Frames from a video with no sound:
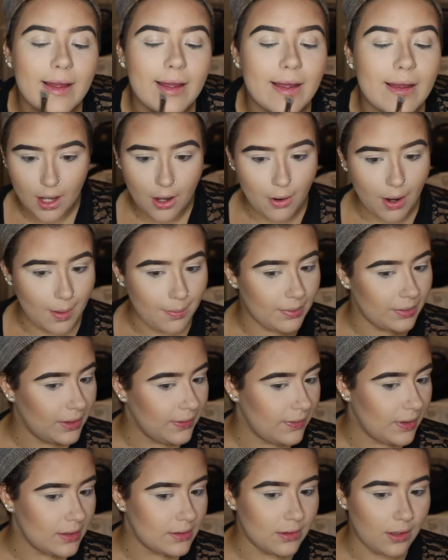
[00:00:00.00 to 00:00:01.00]
So I
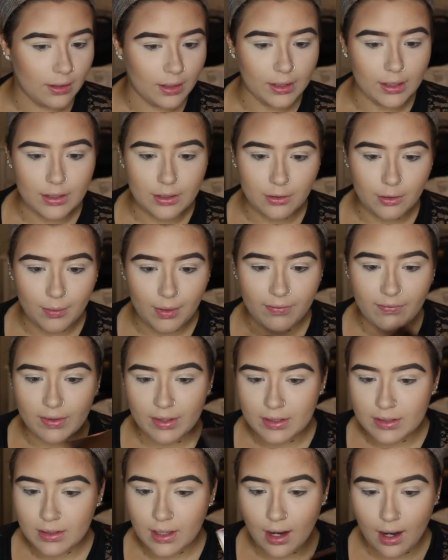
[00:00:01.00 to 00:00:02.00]
believe that's all I can do on my
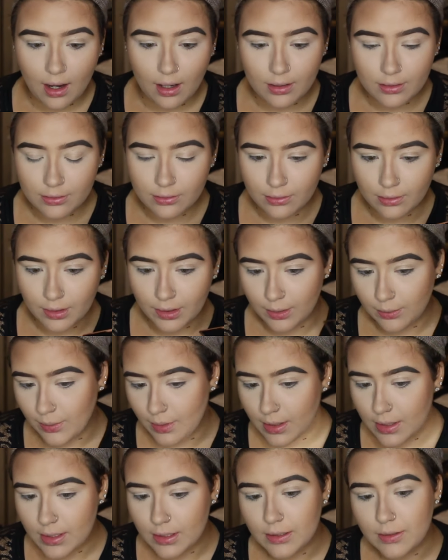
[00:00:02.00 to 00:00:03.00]
face contouring
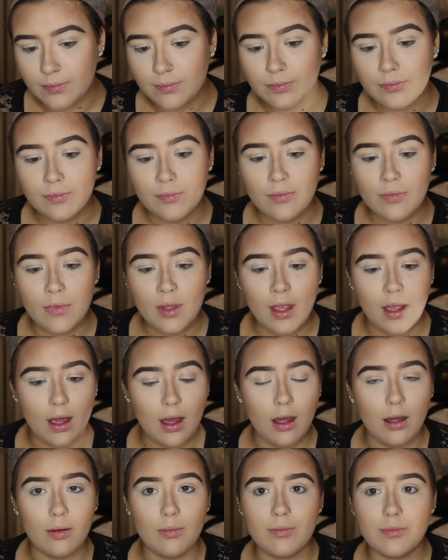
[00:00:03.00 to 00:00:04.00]
wise.
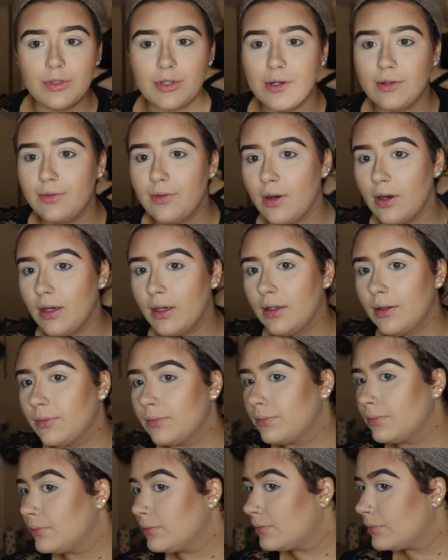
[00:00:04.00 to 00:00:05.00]
So
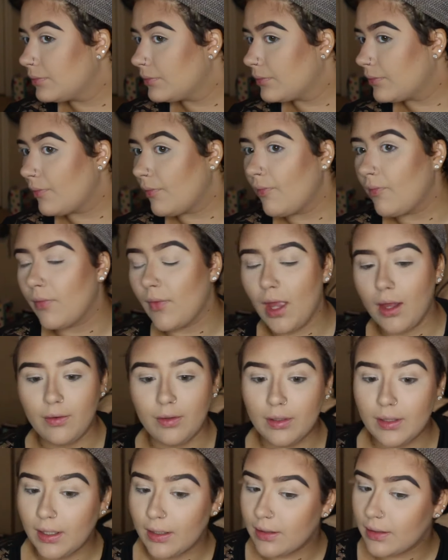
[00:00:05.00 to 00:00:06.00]
far, I
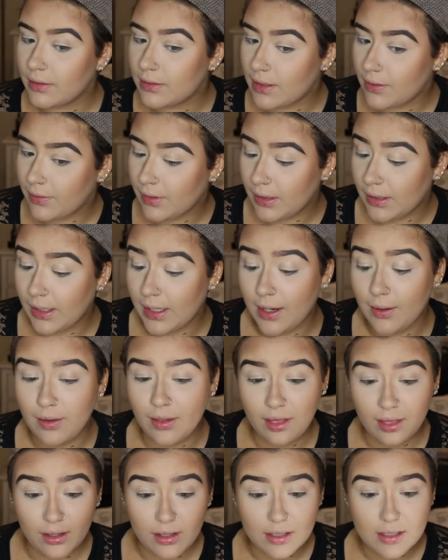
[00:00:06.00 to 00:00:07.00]
really like this. I really like how
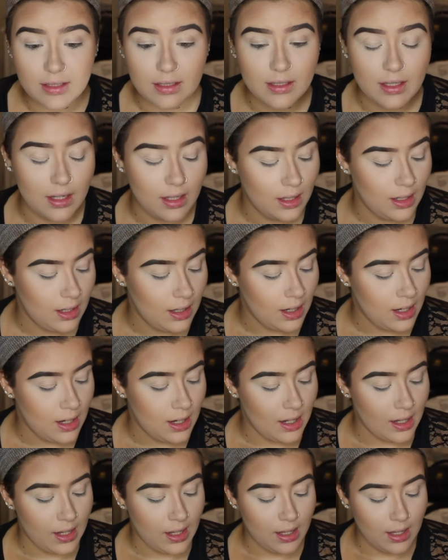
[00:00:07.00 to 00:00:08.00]
it looks.
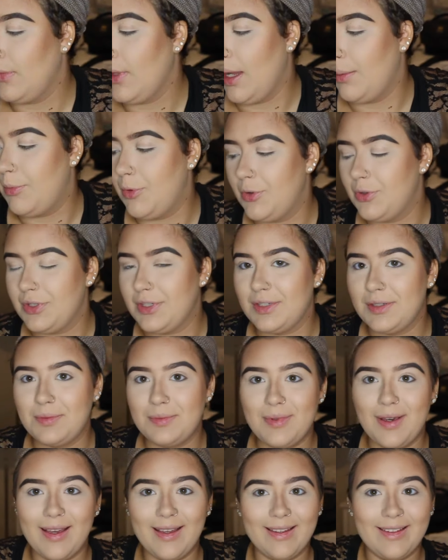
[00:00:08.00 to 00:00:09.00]
I'm
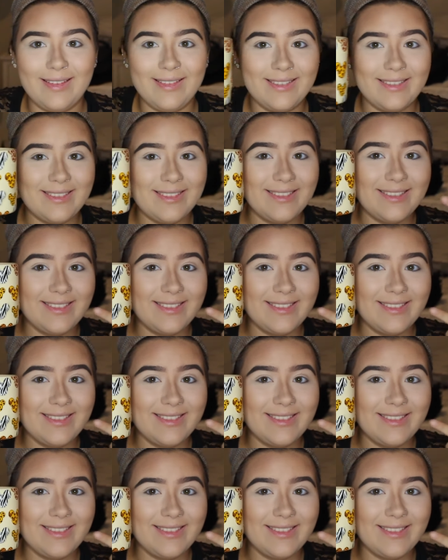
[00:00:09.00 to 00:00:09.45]
using my,